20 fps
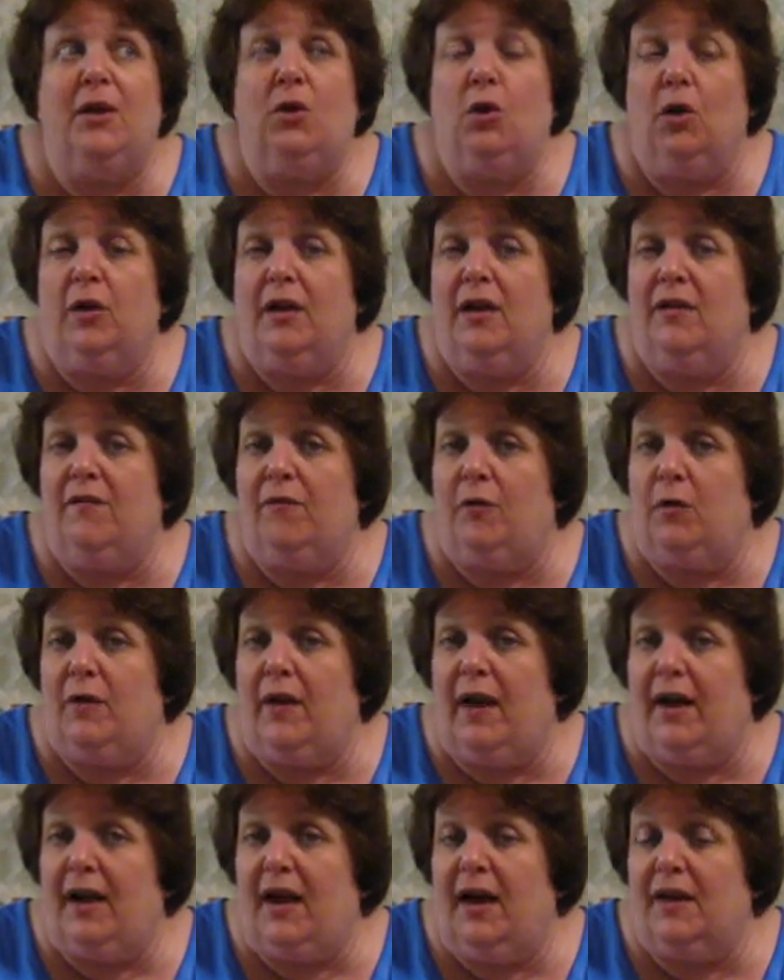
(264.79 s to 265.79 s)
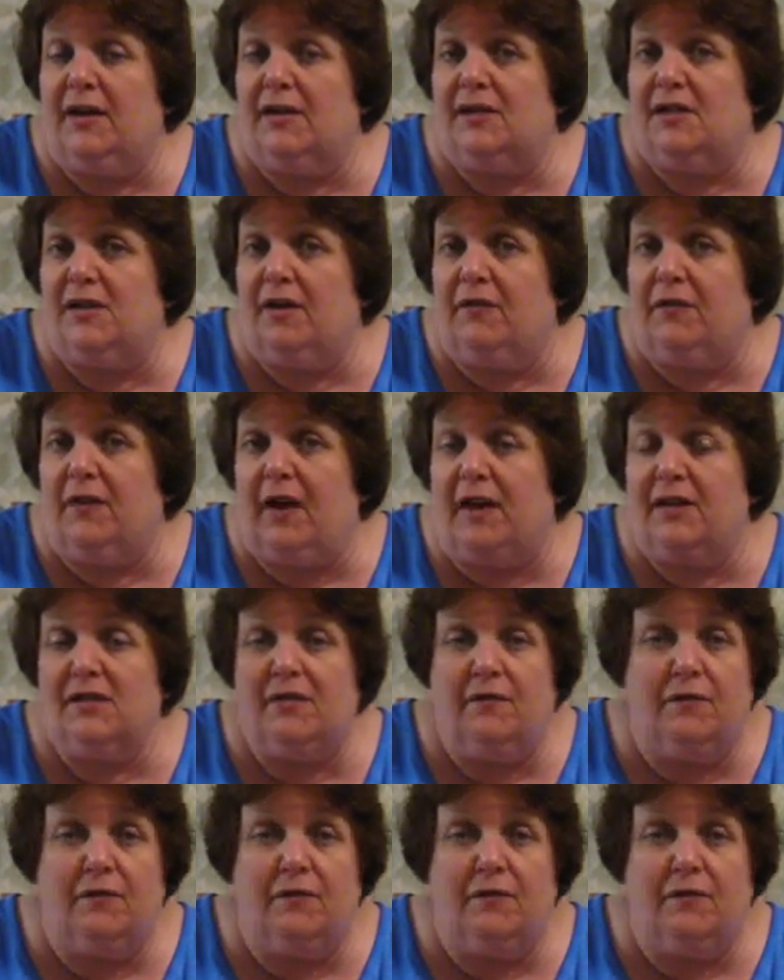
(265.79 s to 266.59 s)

looking for that kind of stuff, guys.